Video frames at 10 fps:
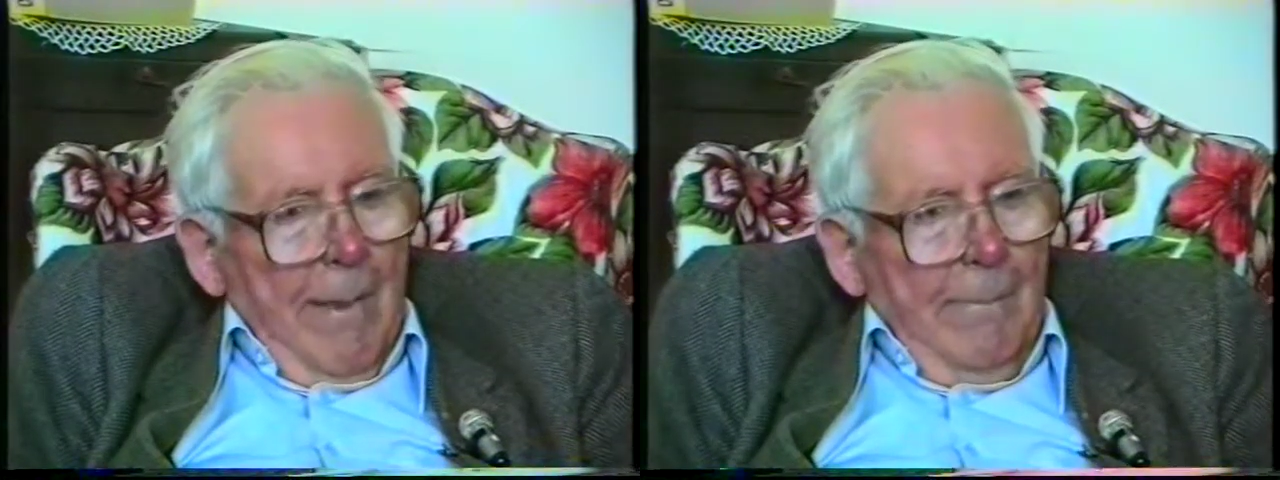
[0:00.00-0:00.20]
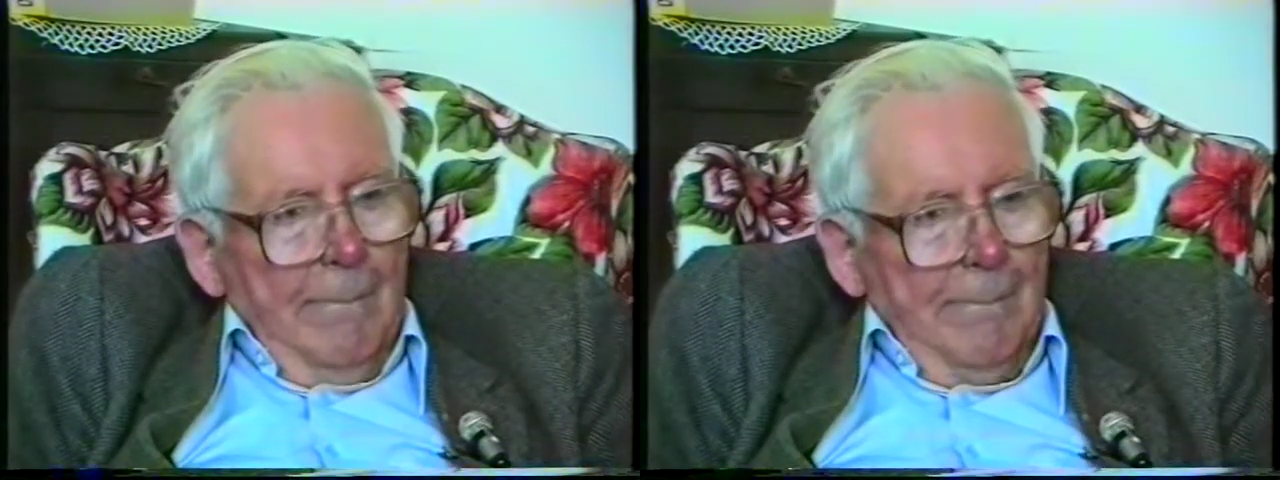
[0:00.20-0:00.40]

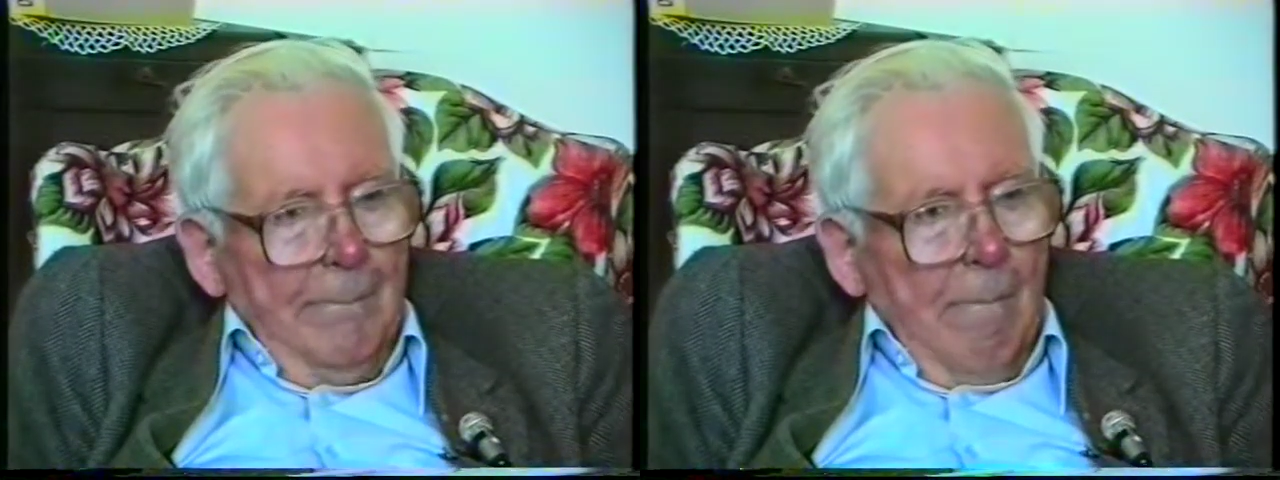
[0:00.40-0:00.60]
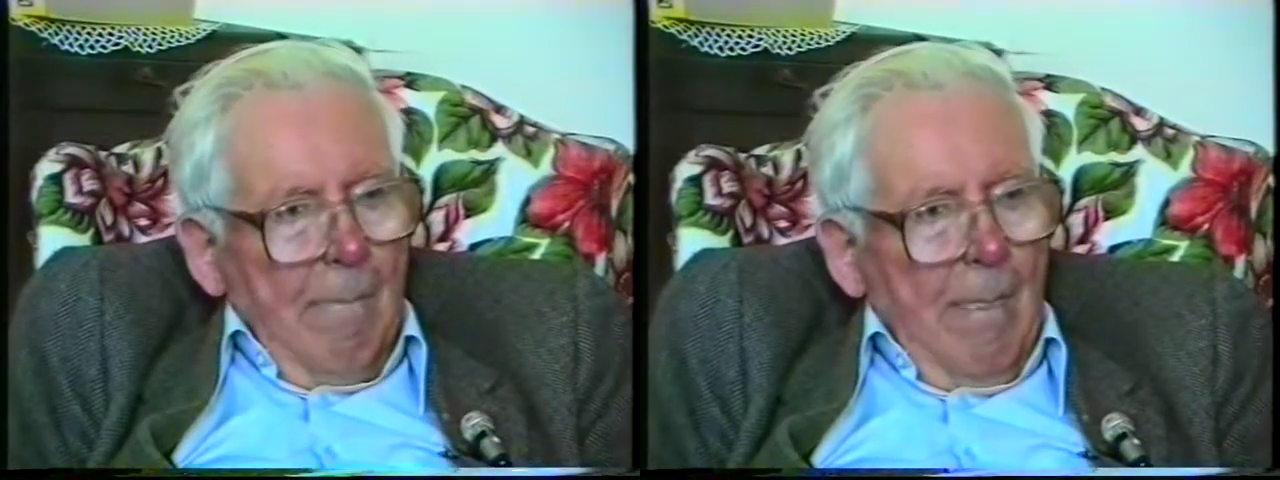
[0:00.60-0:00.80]
the
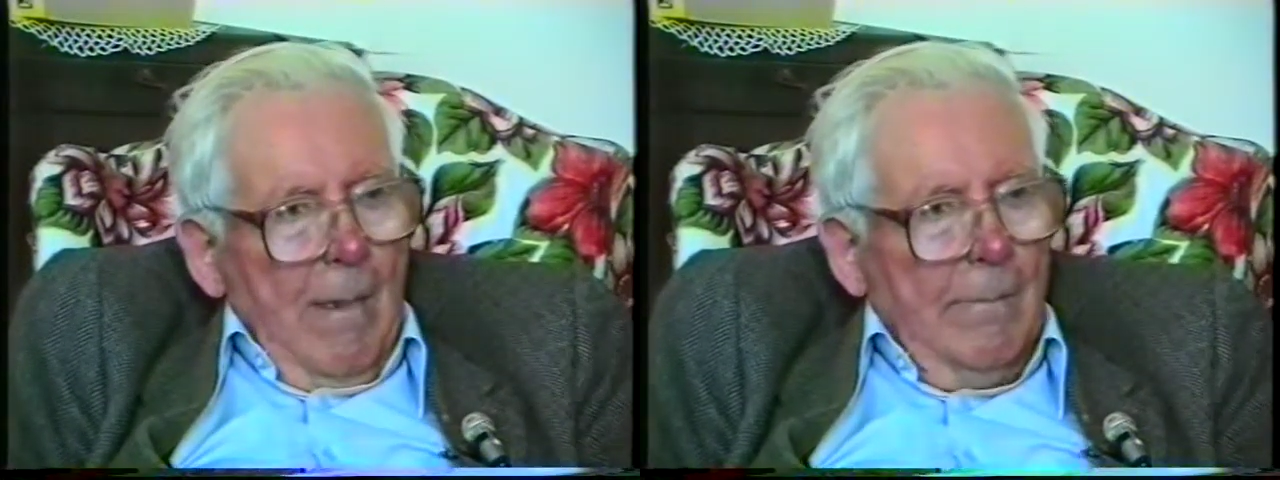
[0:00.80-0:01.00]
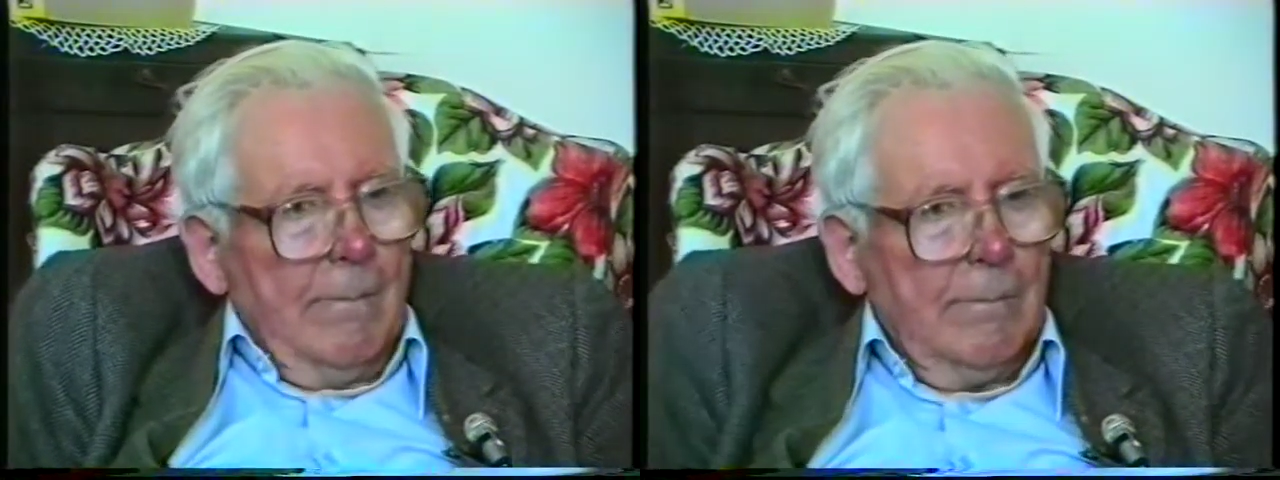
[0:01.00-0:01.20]
brightest
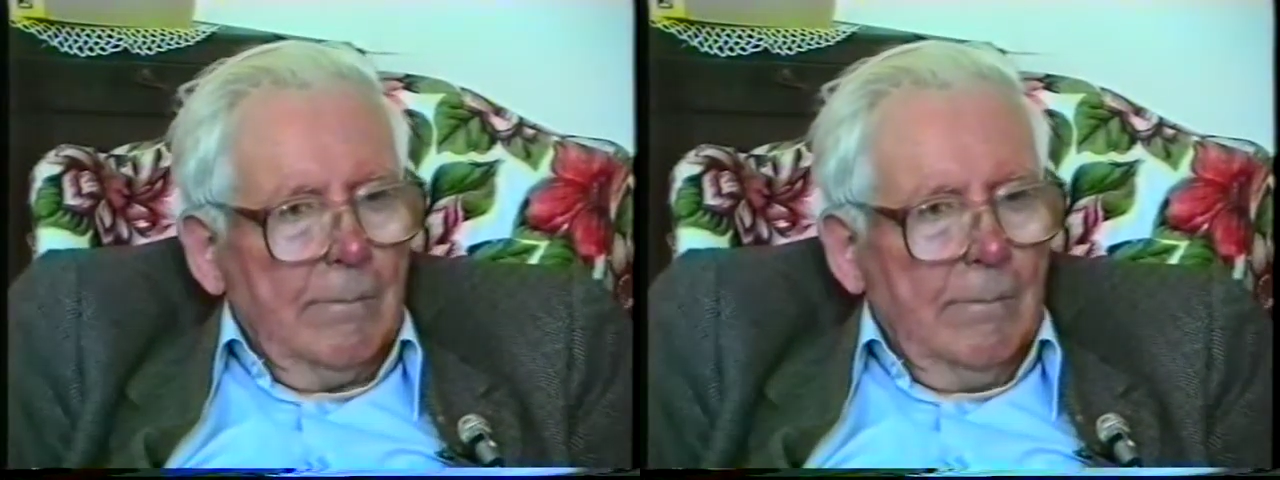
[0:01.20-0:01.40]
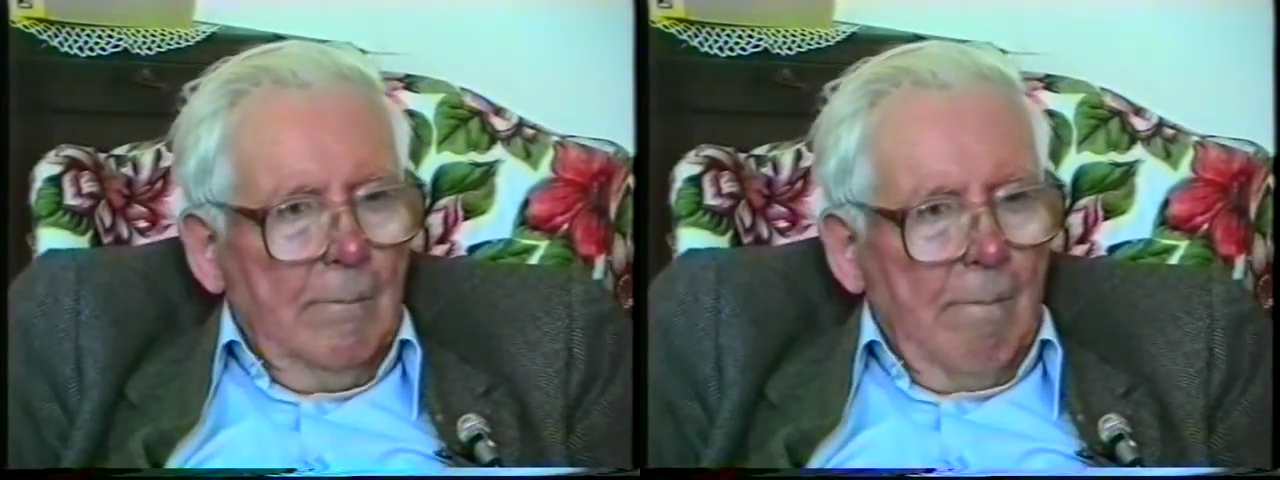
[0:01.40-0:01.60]

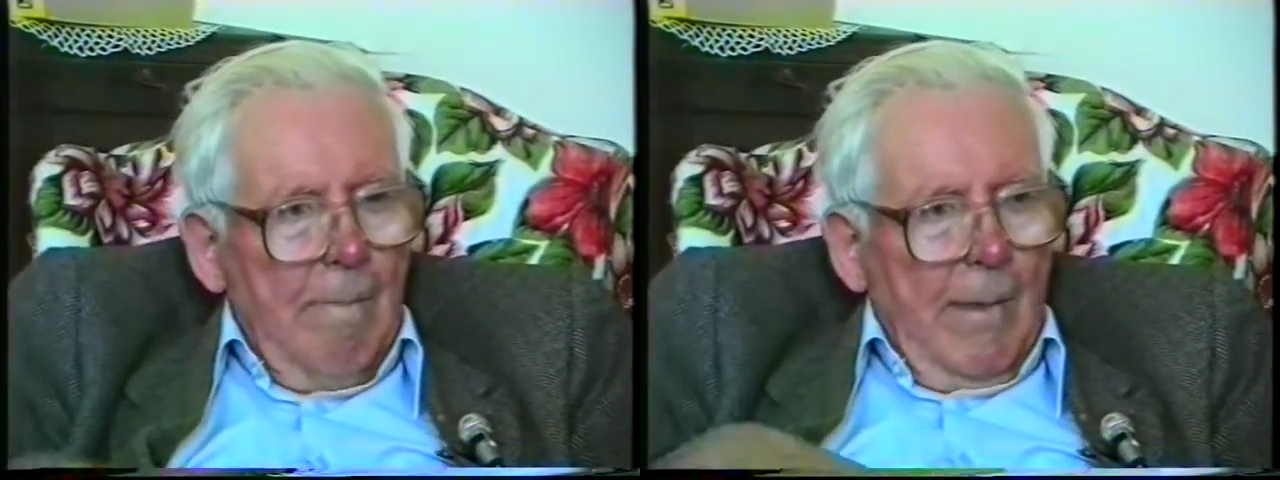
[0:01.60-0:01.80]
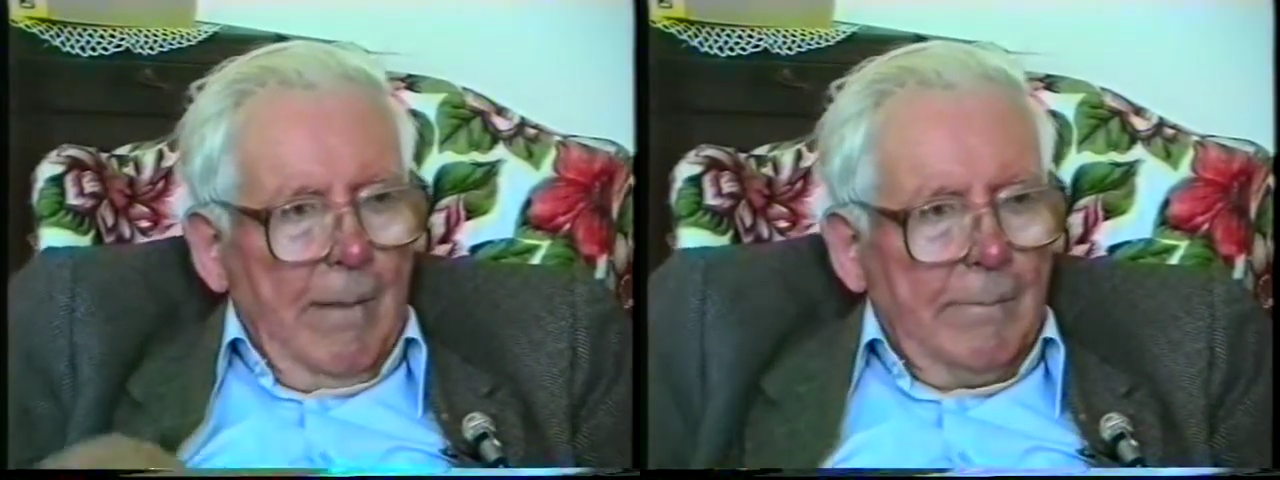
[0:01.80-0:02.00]
Nova
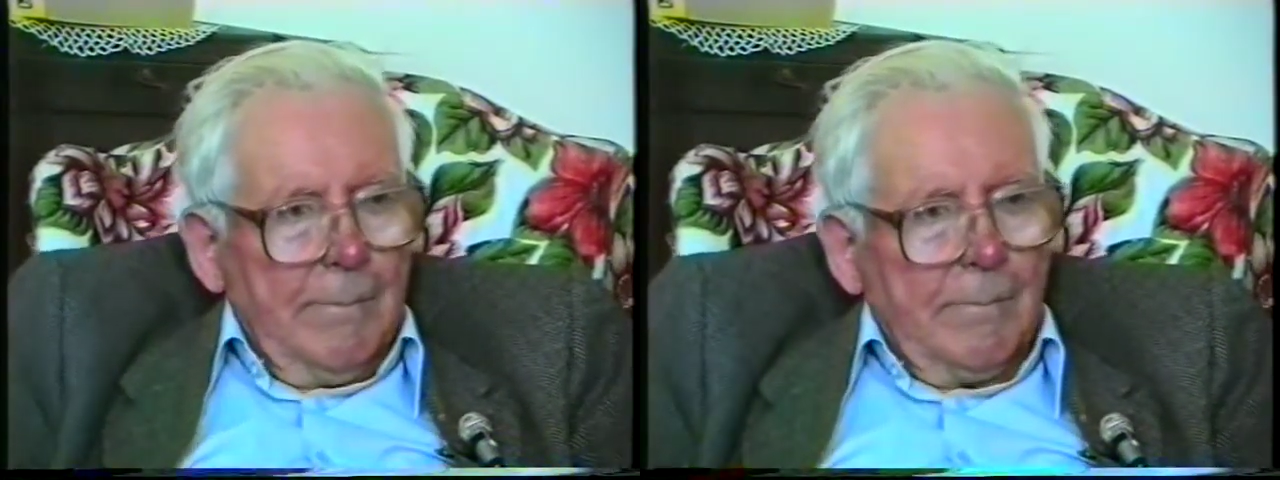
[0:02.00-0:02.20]
uh,